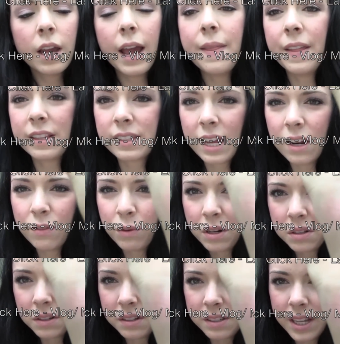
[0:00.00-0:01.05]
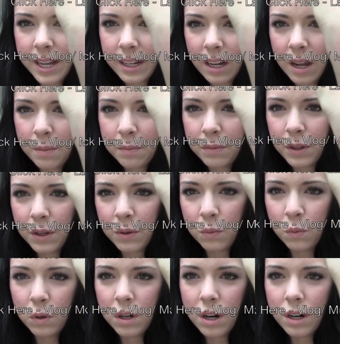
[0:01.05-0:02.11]
And that's kind of what it is. I'm
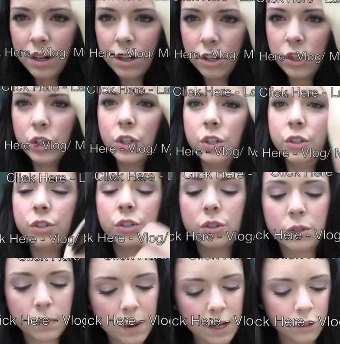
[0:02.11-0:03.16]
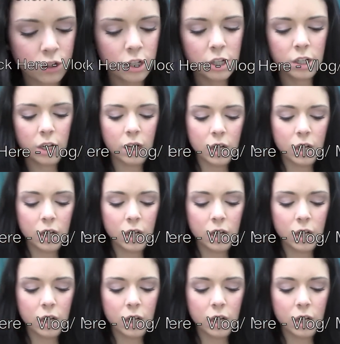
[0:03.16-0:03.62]
the worst swatcher